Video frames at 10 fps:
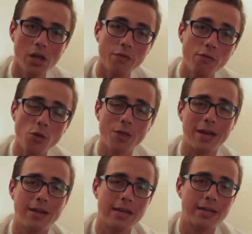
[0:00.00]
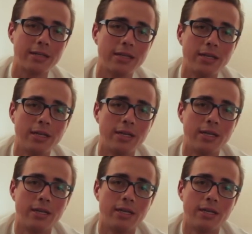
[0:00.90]
The fourth idea
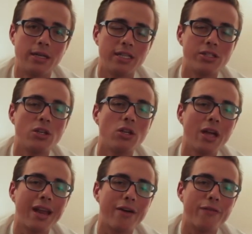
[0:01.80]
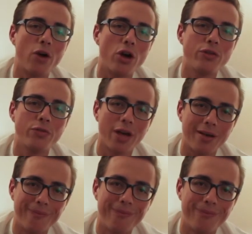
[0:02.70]
is to look at how far you've
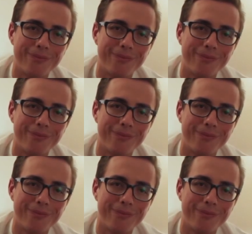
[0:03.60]
come.